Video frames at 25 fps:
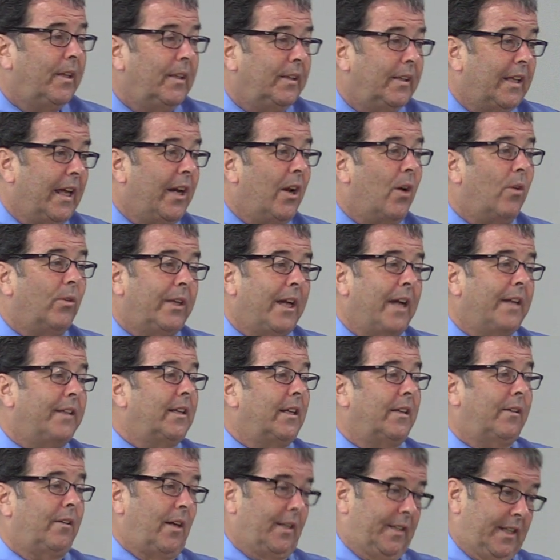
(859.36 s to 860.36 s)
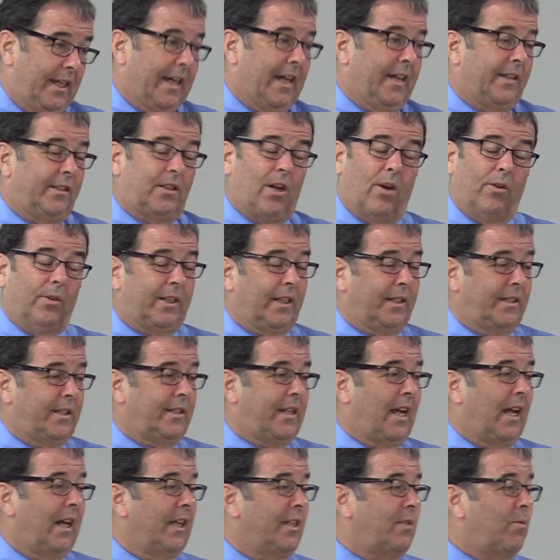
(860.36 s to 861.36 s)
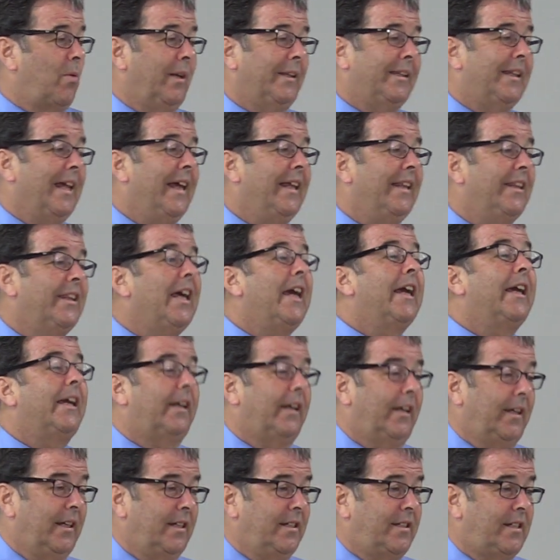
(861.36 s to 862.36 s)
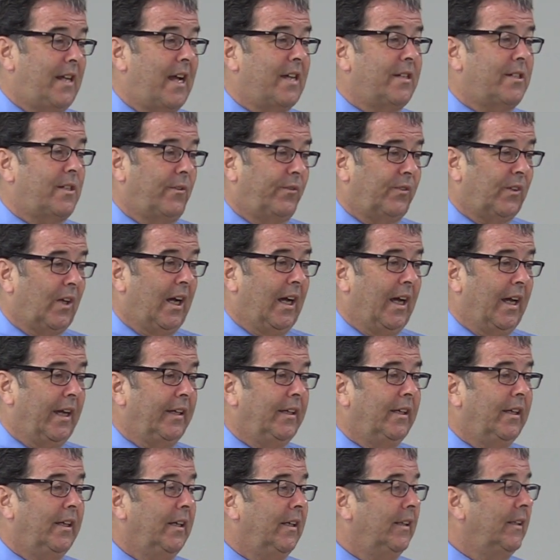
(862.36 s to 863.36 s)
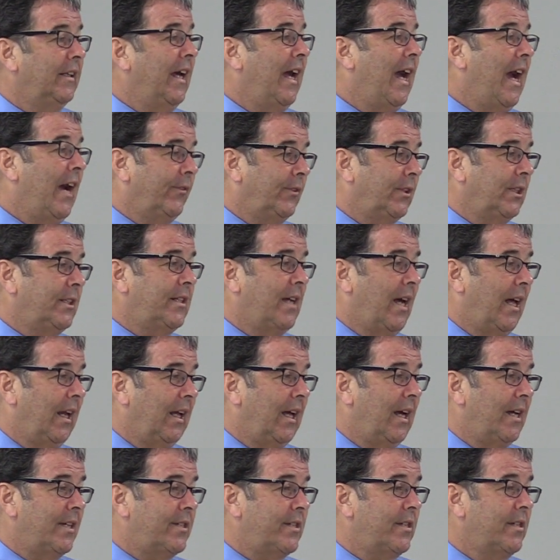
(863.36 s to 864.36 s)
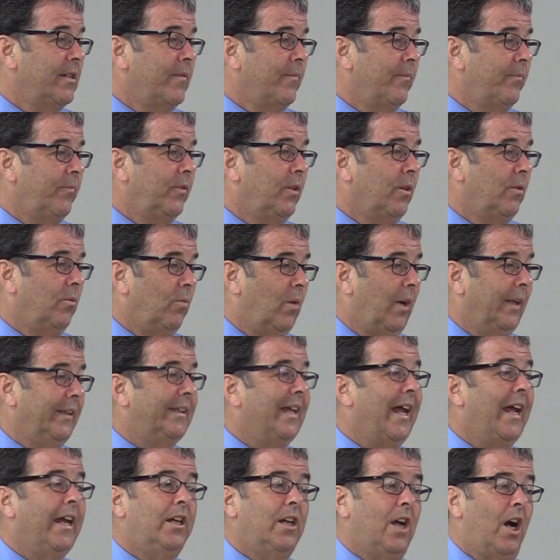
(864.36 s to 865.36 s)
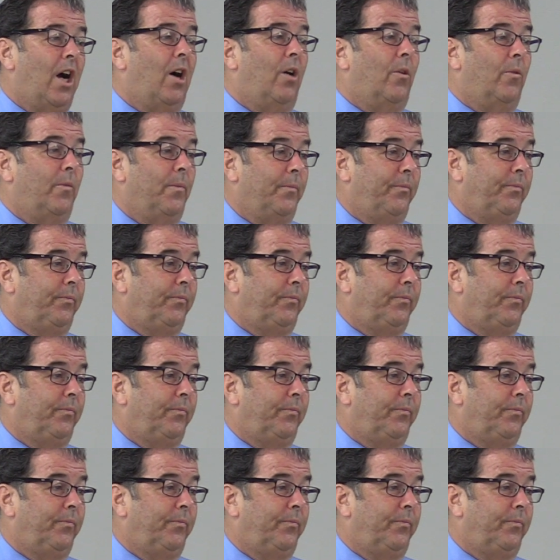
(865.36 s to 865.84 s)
They don't get to tell us what they think in testifying. They have to tell us what they know.